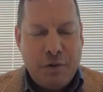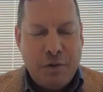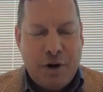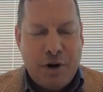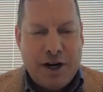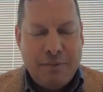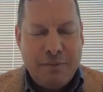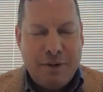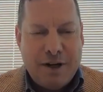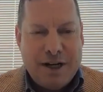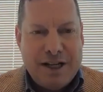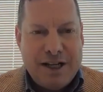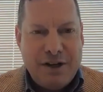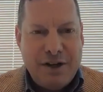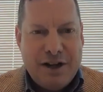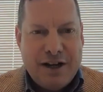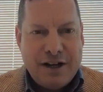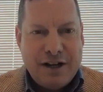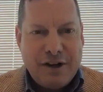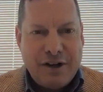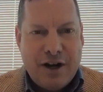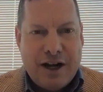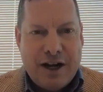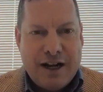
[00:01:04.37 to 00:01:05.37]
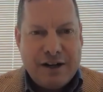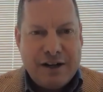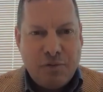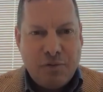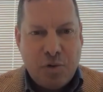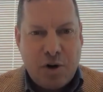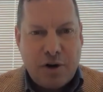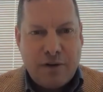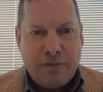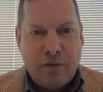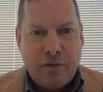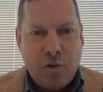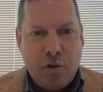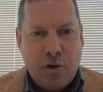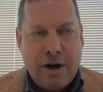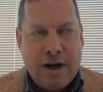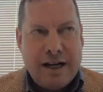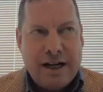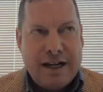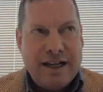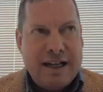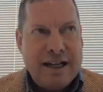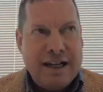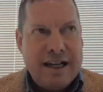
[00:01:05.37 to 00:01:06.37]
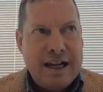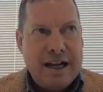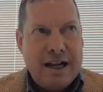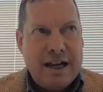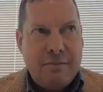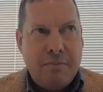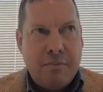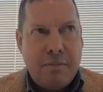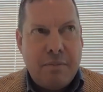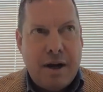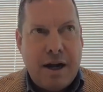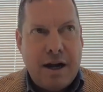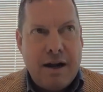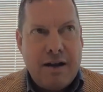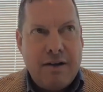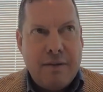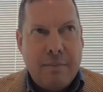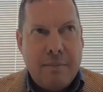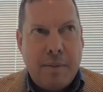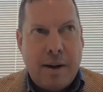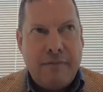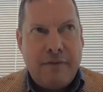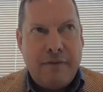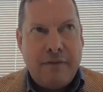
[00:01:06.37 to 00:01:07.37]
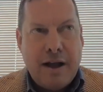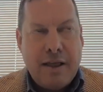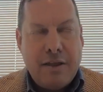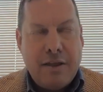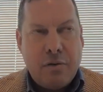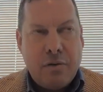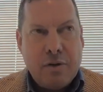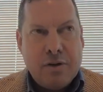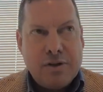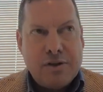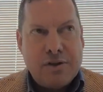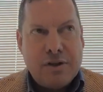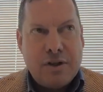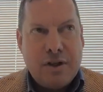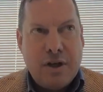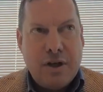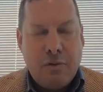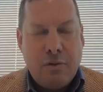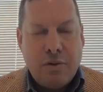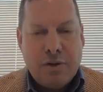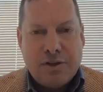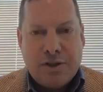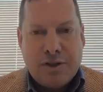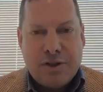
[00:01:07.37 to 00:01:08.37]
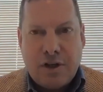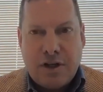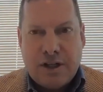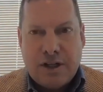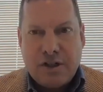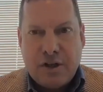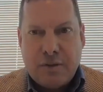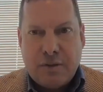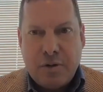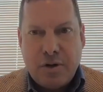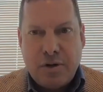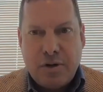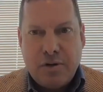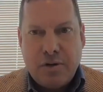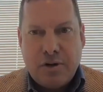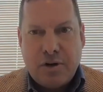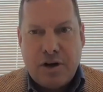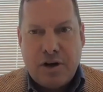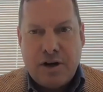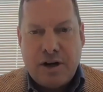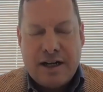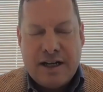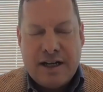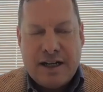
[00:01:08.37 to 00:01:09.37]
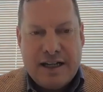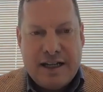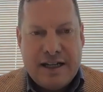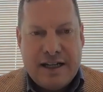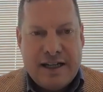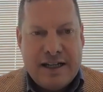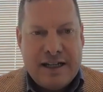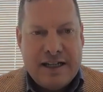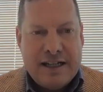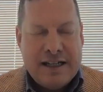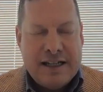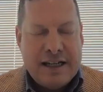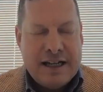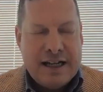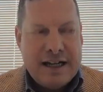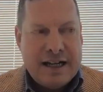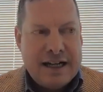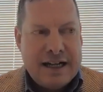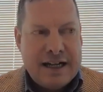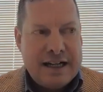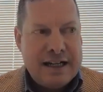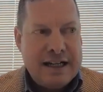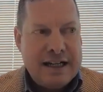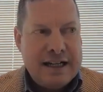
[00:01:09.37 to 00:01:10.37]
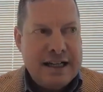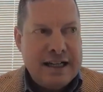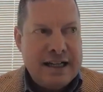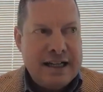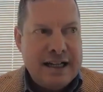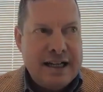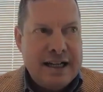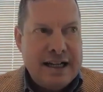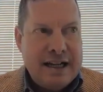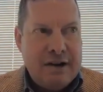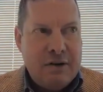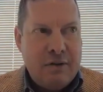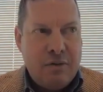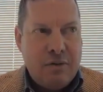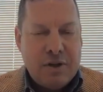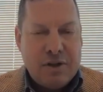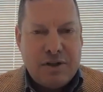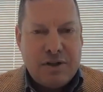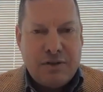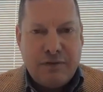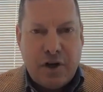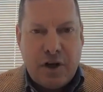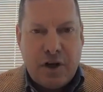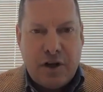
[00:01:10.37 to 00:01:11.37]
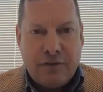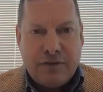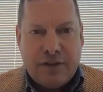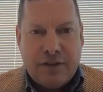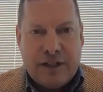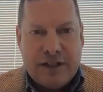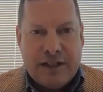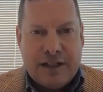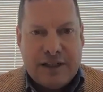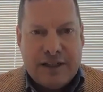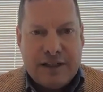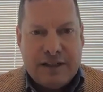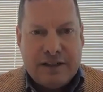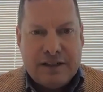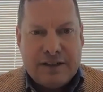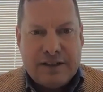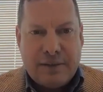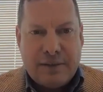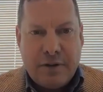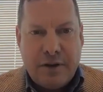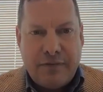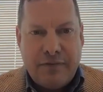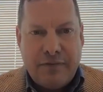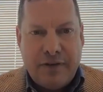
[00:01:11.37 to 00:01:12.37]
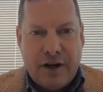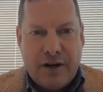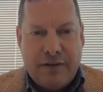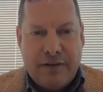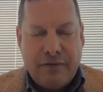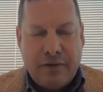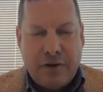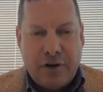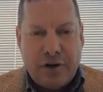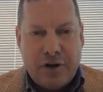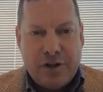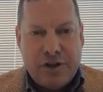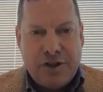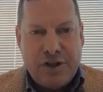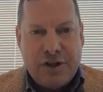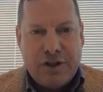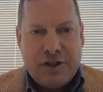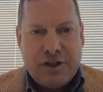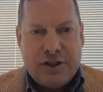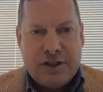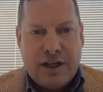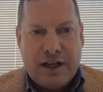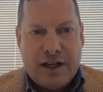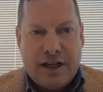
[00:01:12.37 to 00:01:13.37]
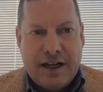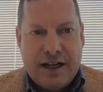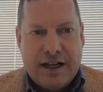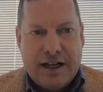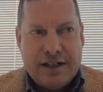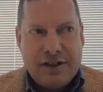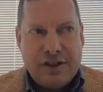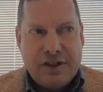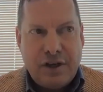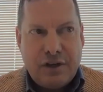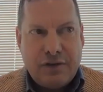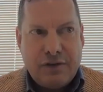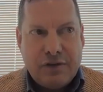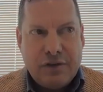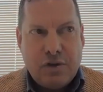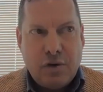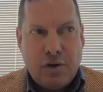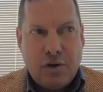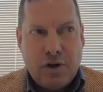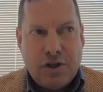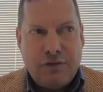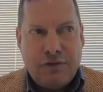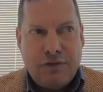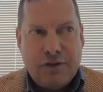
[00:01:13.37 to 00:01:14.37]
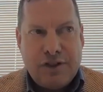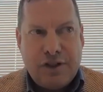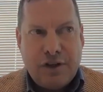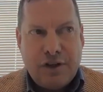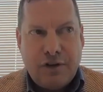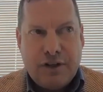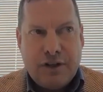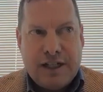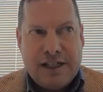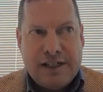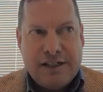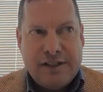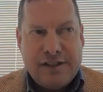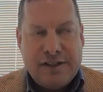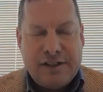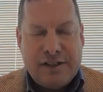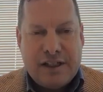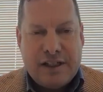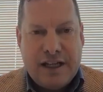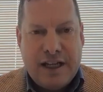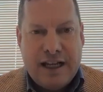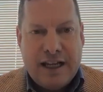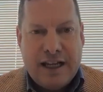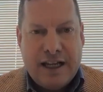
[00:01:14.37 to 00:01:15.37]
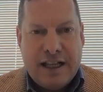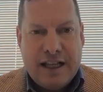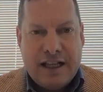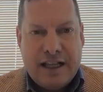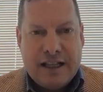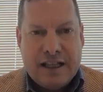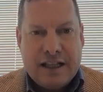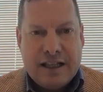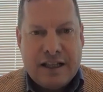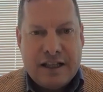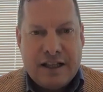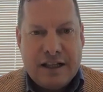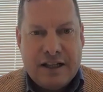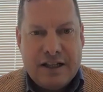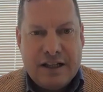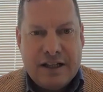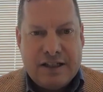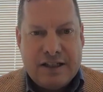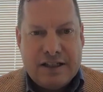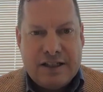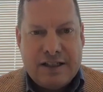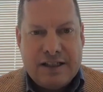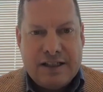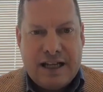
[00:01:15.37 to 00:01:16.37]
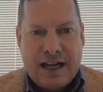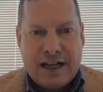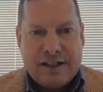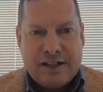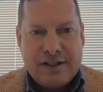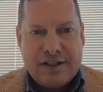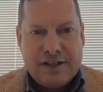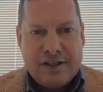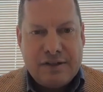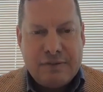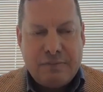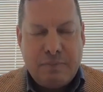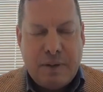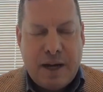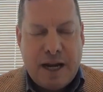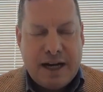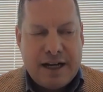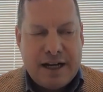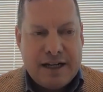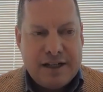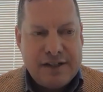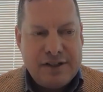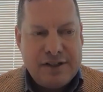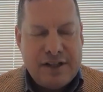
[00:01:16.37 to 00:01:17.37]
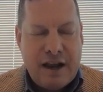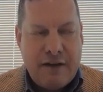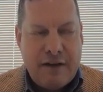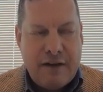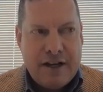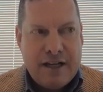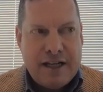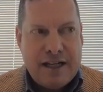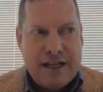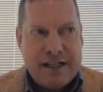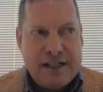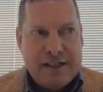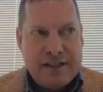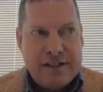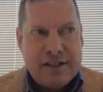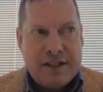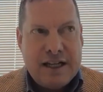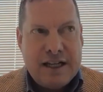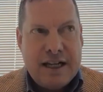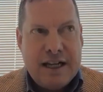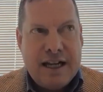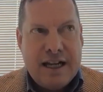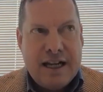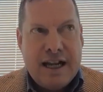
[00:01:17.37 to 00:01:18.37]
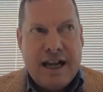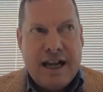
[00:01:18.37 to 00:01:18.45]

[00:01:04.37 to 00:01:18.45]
if you wanted money, you had to go out and work for it. My father was an entrepreneur. He was involved in some of the very first self-storage facilities in Texas back in the 70s.